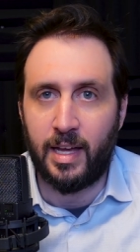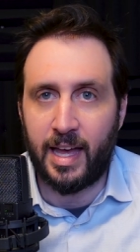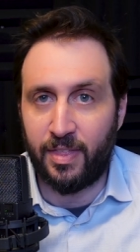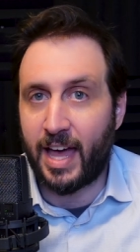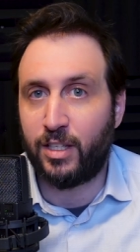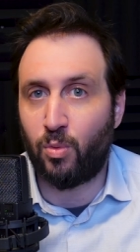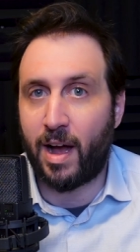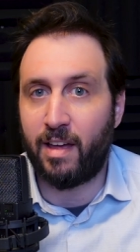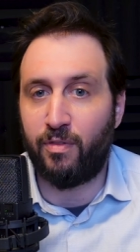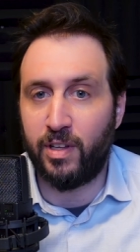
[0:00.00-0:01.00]
And that's
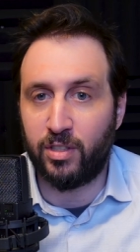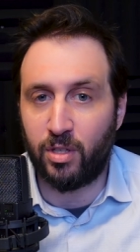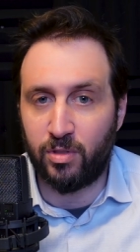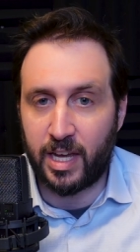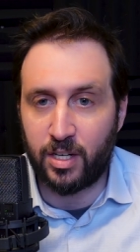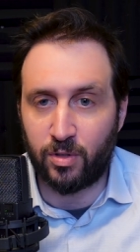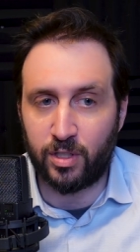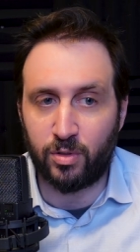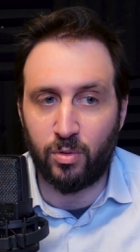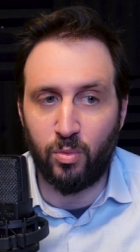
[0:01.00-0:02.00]
why it feels so
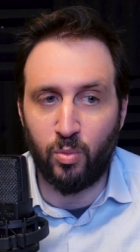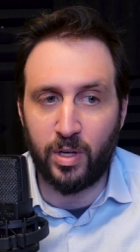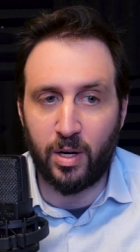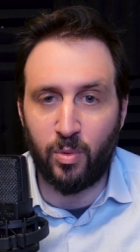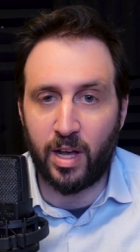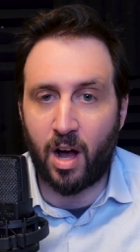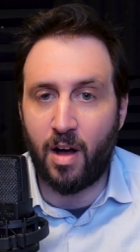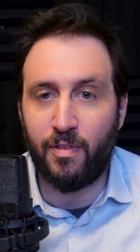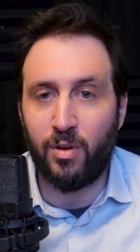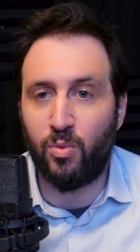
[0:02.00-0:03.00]
dangerous. We, we
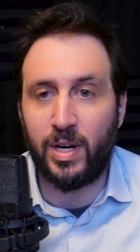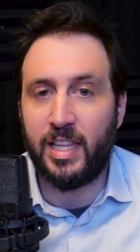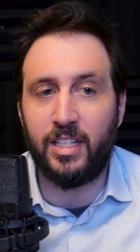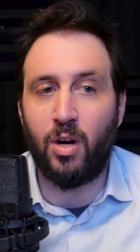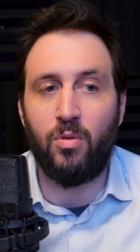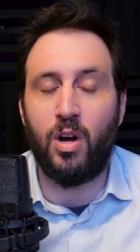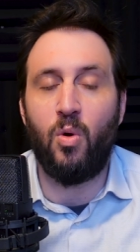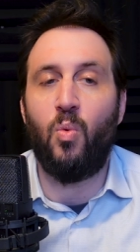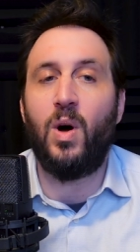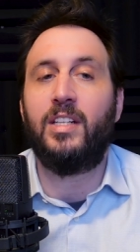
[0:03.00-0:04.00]
often really don't know
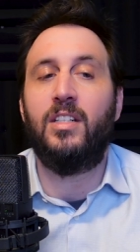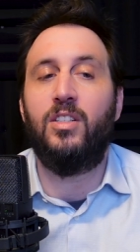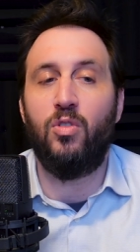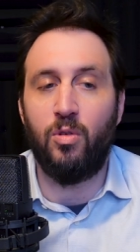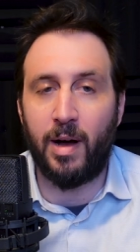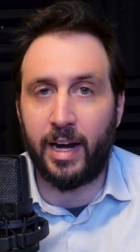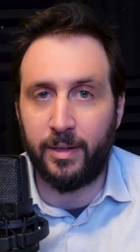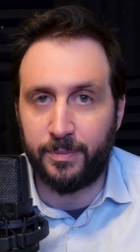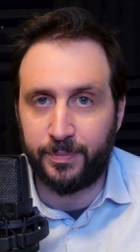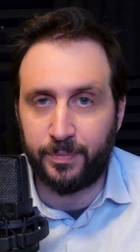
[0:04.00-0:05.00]
what to do about
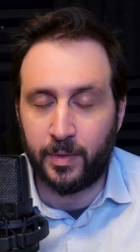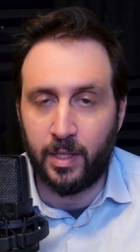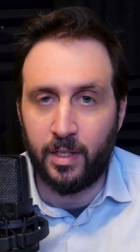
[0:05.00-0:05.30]
it.